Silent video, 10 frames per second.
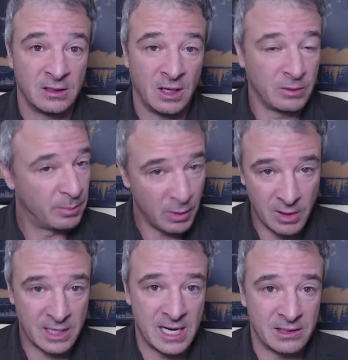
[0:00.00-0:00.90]
and we blow
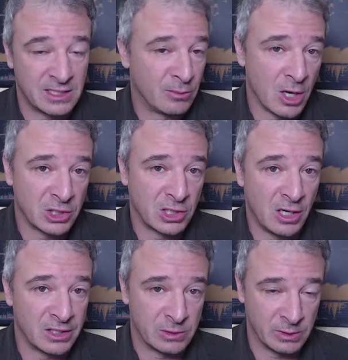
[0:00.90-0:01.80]
our accounts, they margin
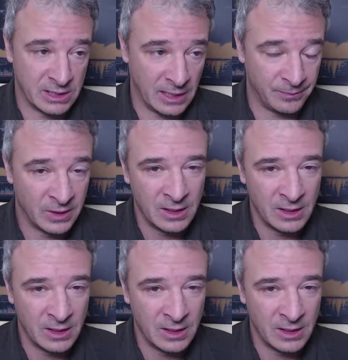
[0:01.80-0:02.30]
call us and we're done.